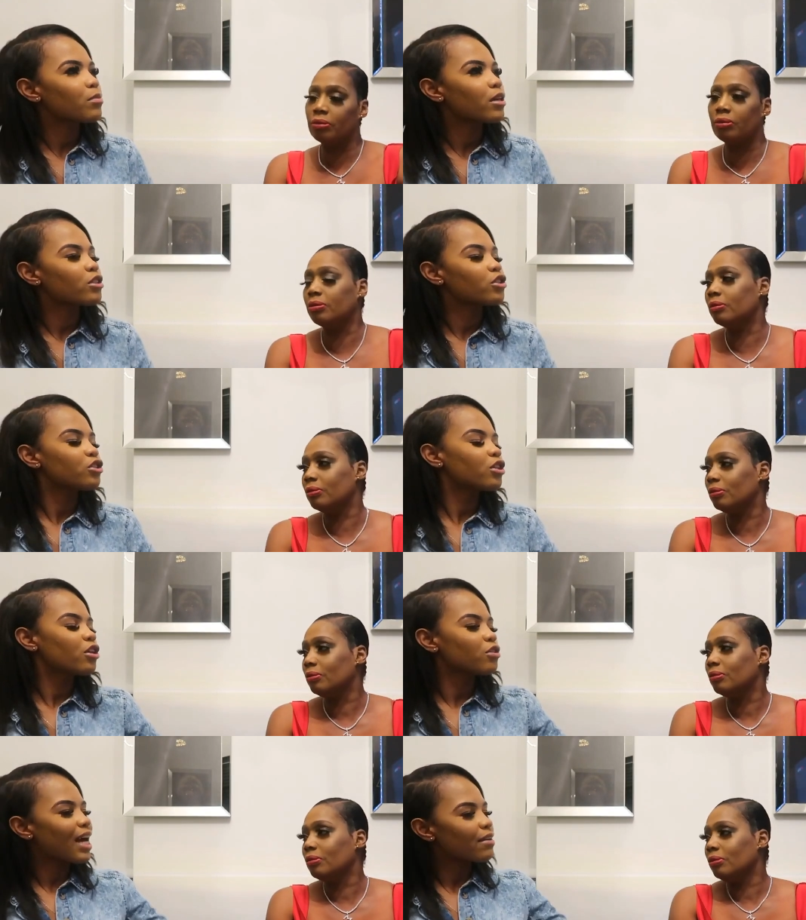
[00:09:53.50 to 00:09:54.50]
Speaker 1: but you know
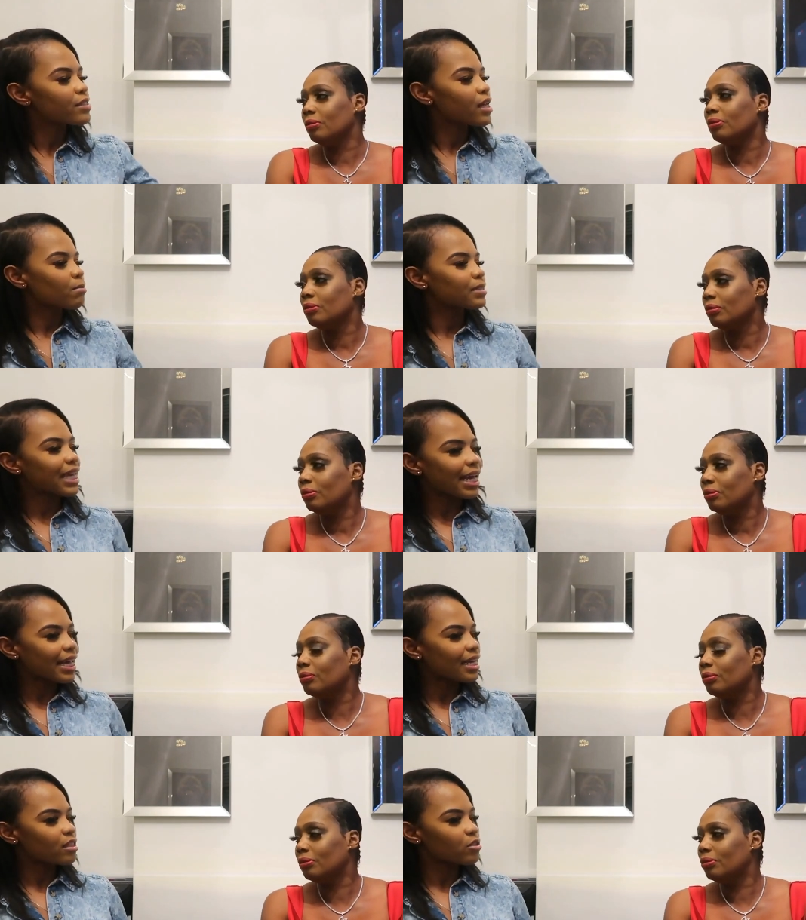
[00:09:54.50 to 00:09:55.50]
you have some
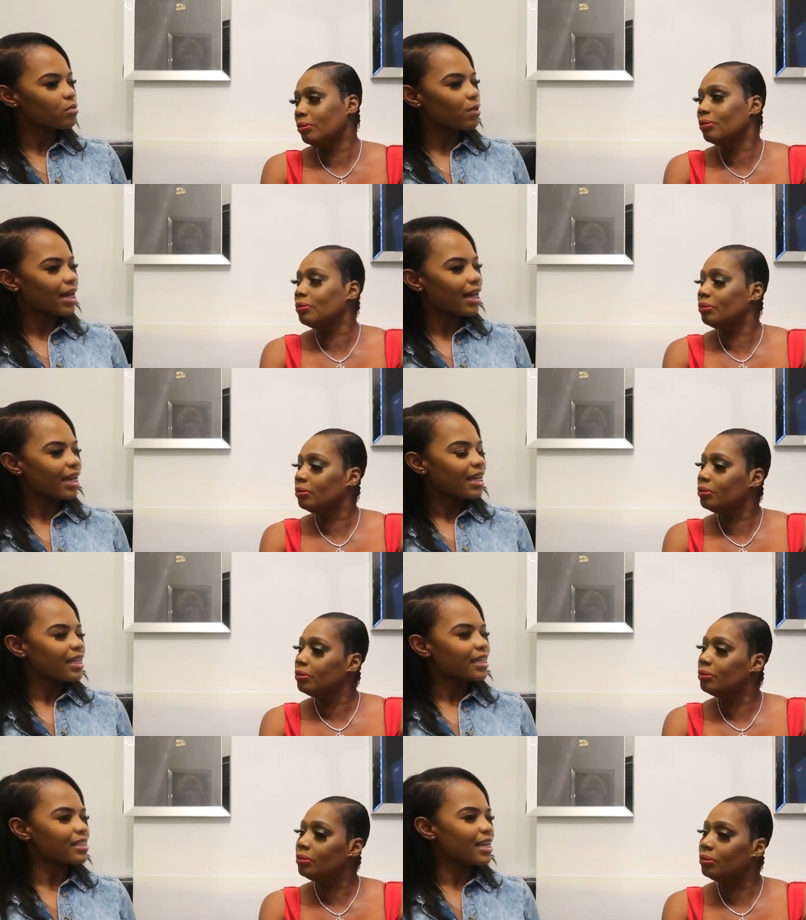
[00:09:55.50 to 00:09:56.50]
days where
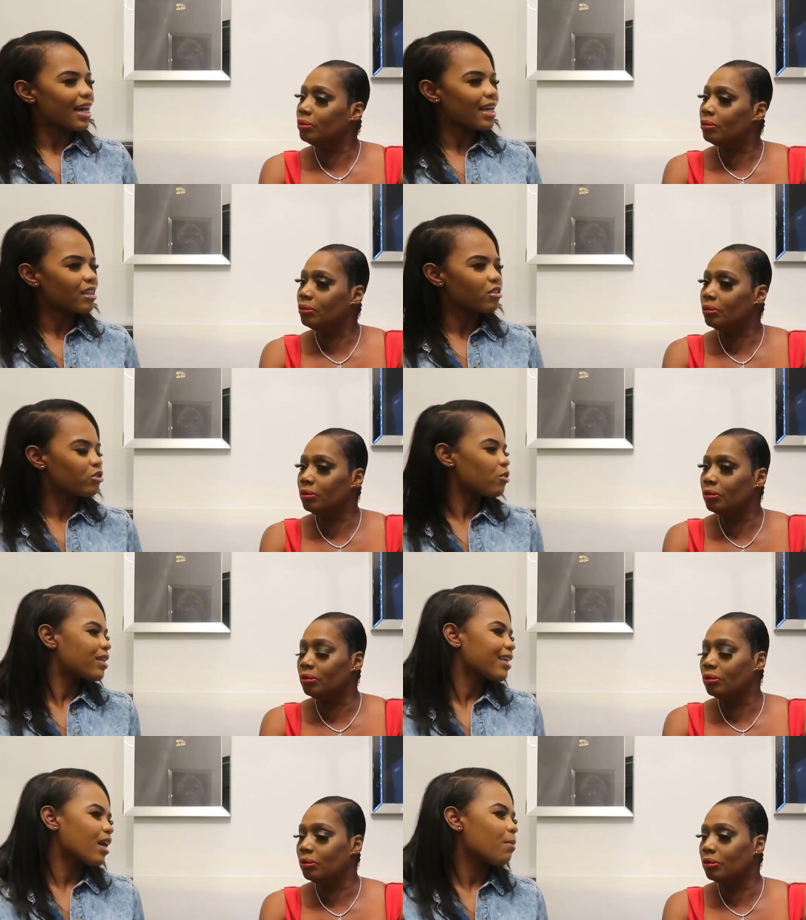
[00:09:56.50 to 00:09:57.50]
it's like you don't
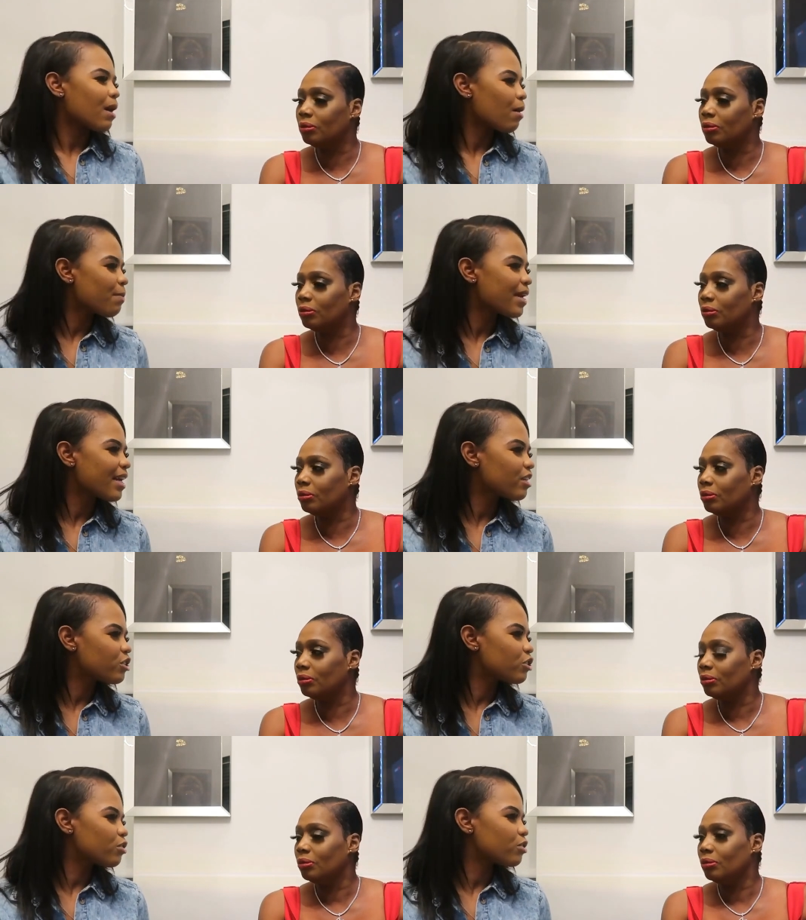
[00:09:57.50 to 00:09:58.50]
want to get up out of bed
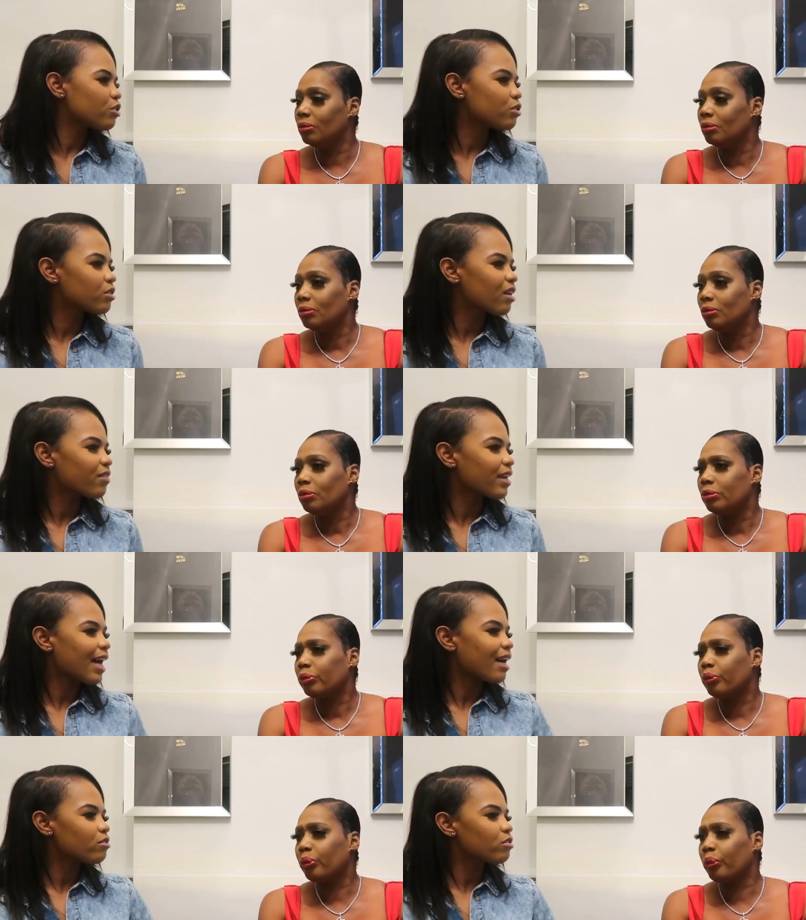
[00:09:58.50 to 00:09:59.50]
you don't want to do nothing
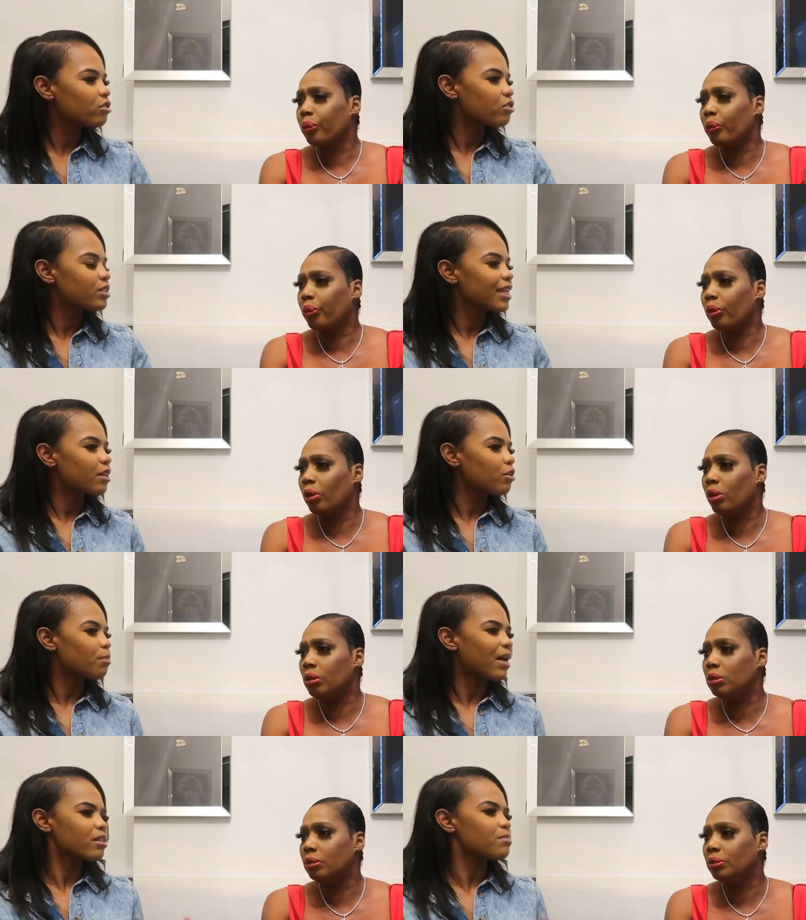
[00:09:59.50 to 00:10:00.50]
how do you say you
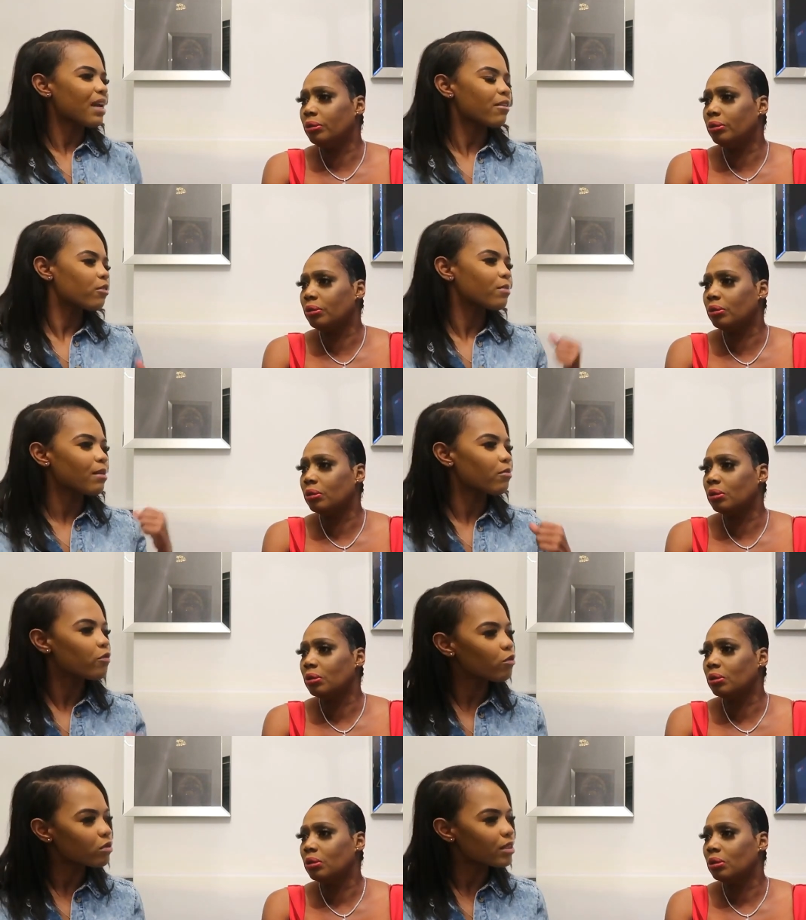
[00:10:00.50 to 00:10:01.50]
bounce back from them
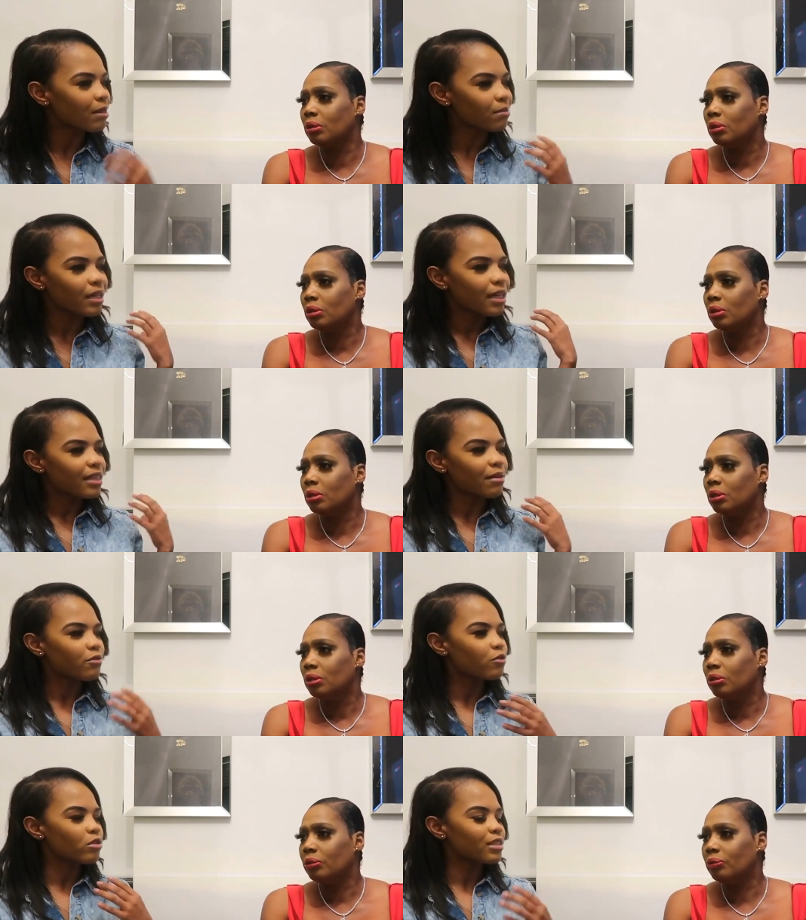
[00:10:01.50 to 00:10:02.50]
thoughts them them
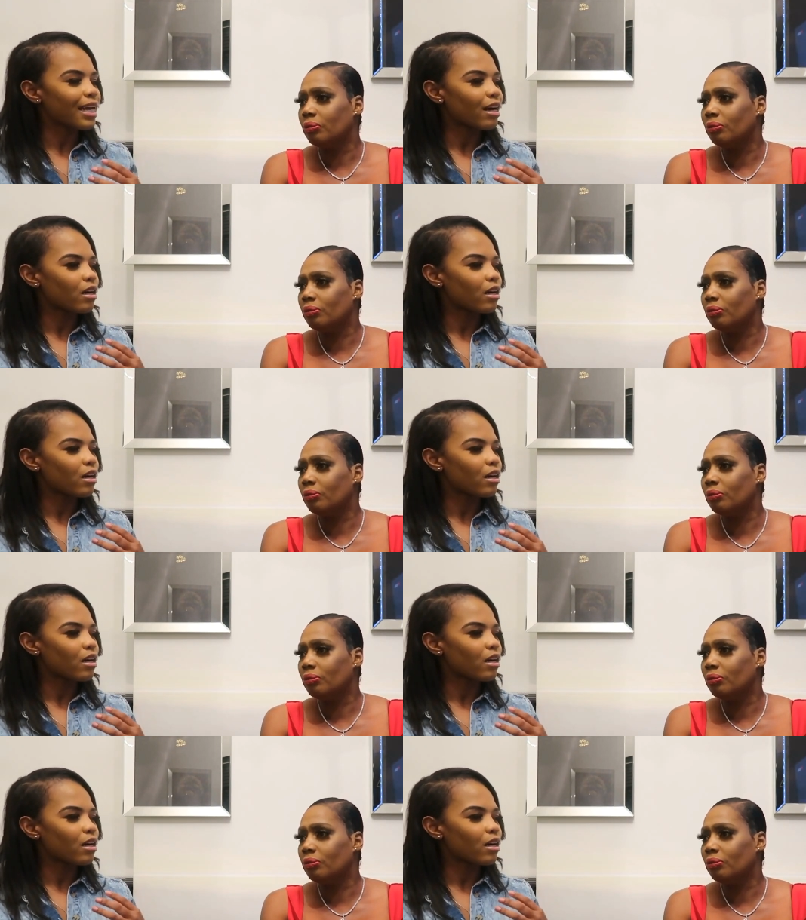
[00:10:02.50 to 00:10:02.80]
thoughts that